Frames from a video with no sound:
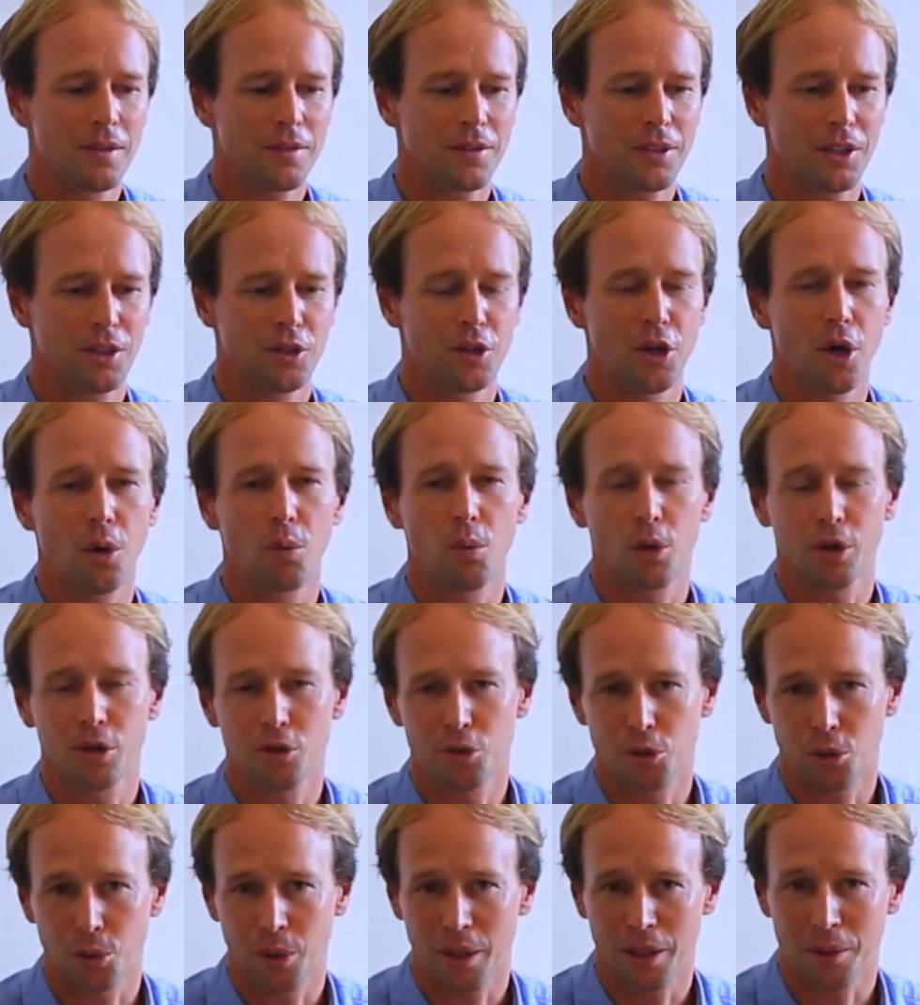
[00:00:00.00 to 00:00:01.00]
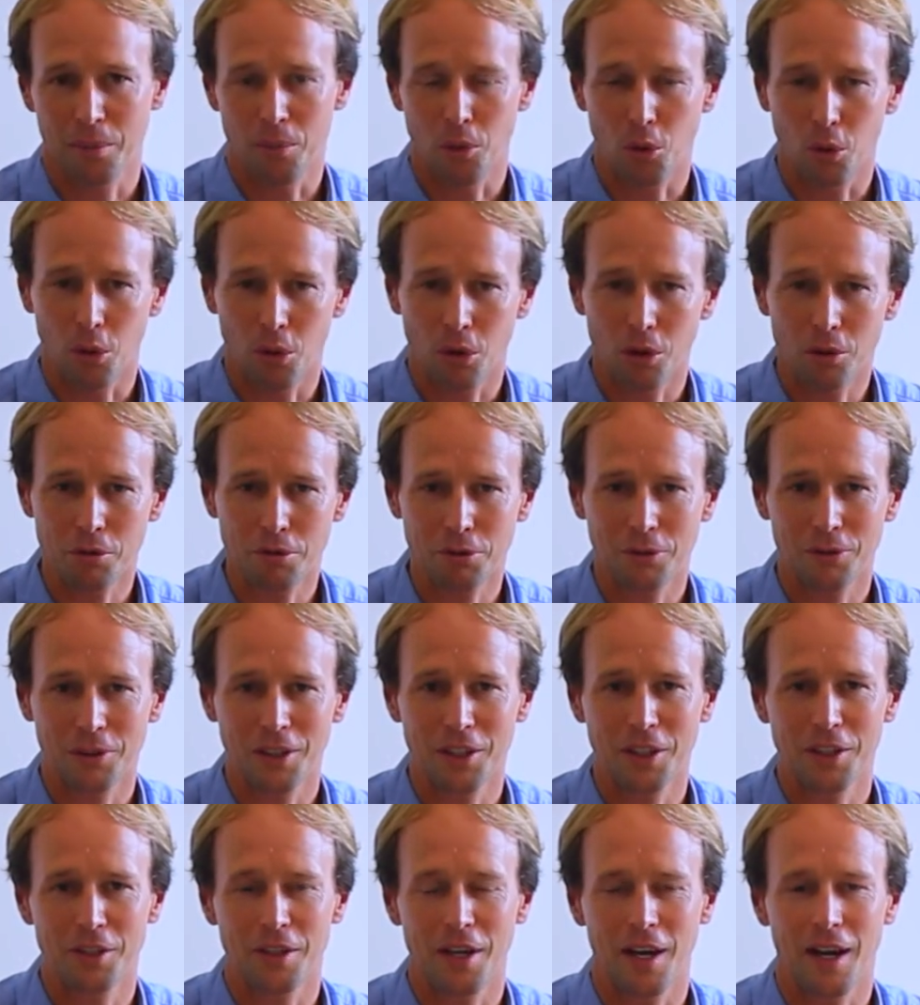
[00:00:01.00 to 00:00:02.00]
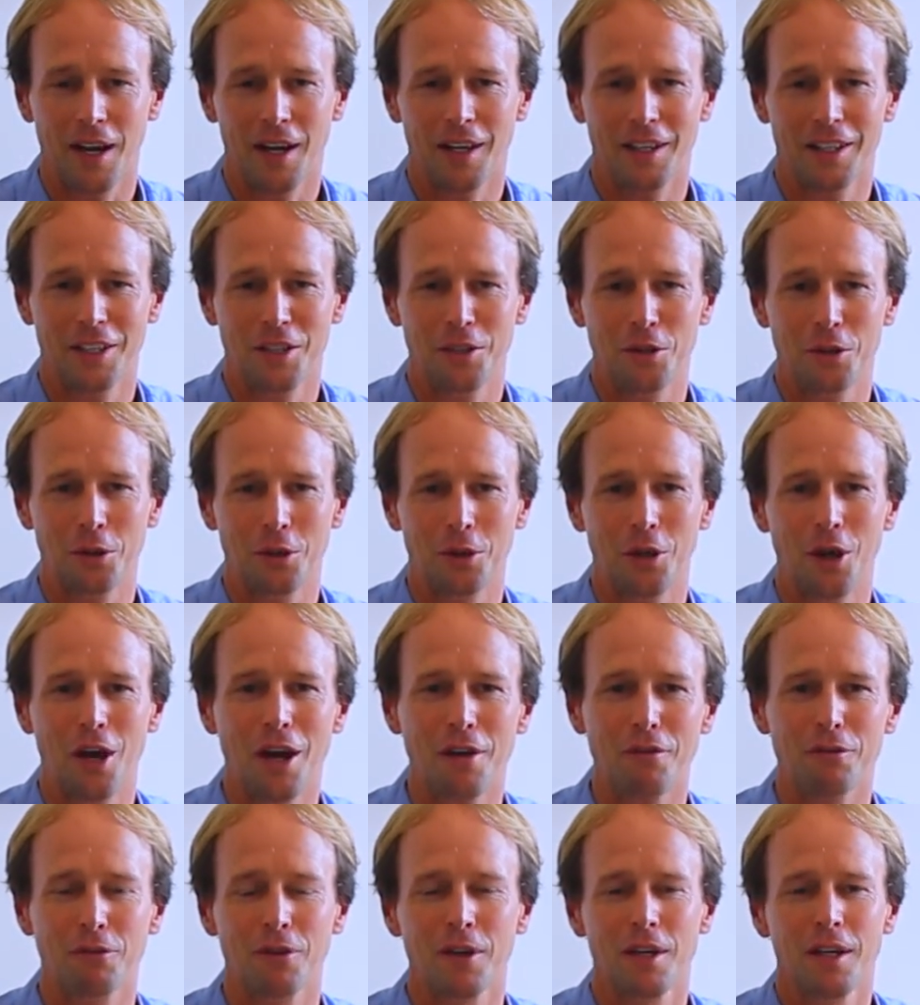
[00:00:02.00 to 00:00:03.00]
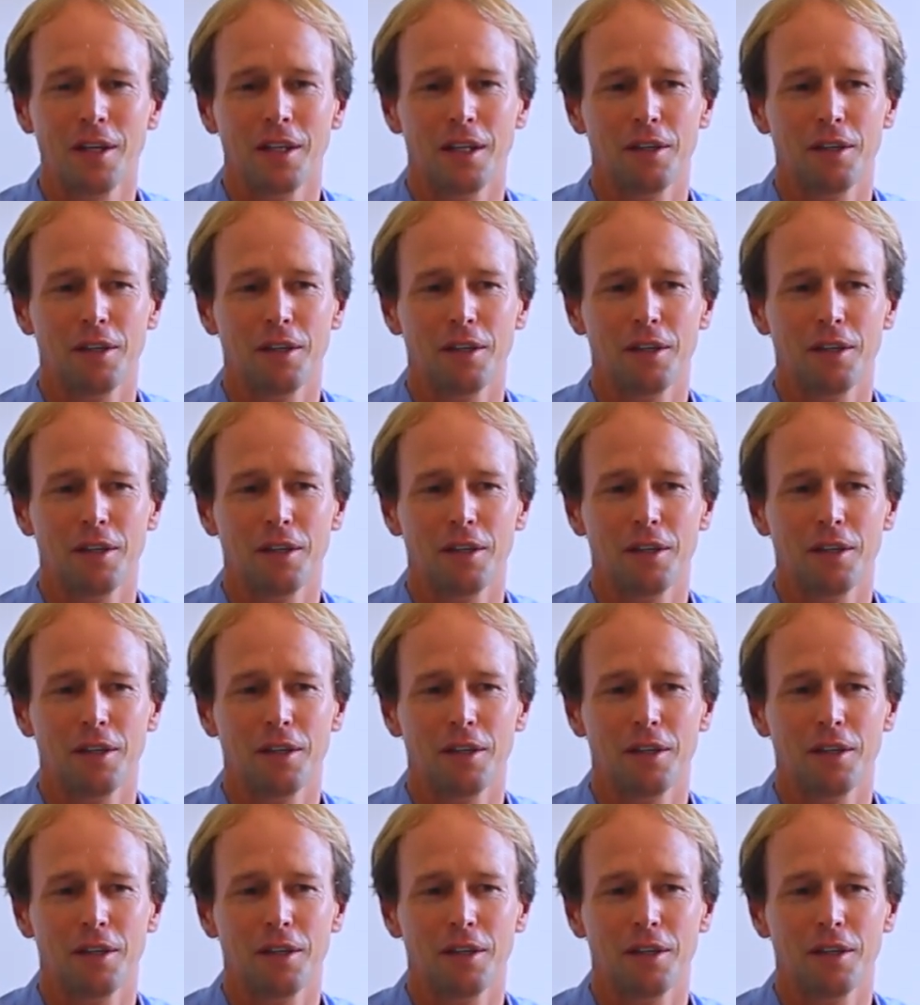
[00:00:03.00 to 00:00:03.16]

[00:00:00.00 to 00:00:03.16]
that you don't want to do any more of in your life.